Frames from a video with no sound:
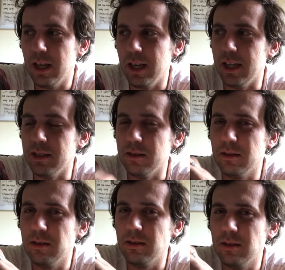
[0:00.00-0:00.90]
and
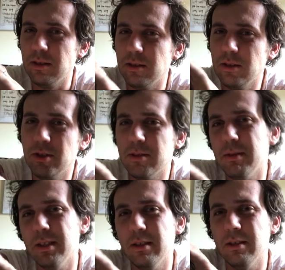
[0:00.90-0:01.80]
to do
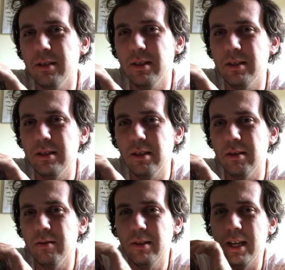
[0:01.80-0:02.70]
something you
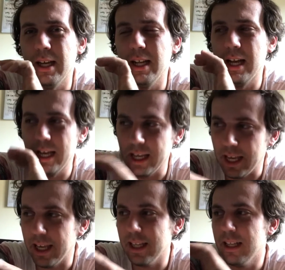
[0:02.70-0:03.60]
know that I
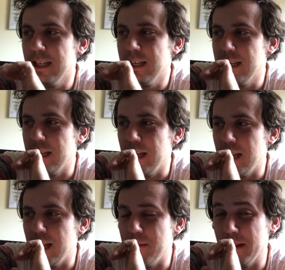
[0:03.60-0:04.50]
hate
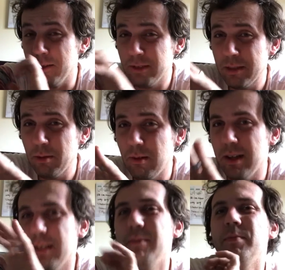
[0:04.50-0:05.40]
and man don't get me
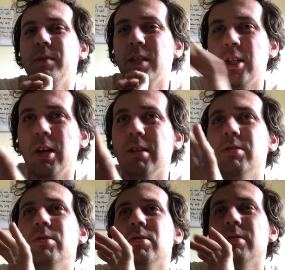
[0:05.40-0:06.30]
wrong the
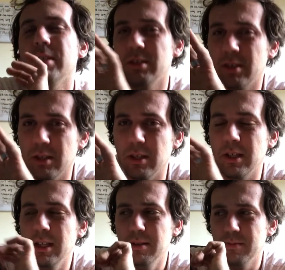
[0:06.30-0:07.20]
console is
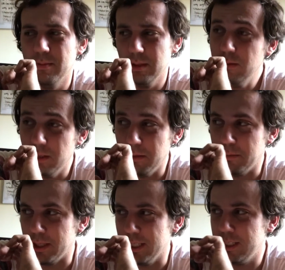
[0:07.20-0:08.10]
good
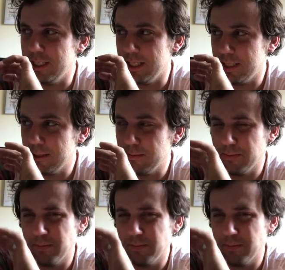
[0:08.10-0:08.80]
but it's just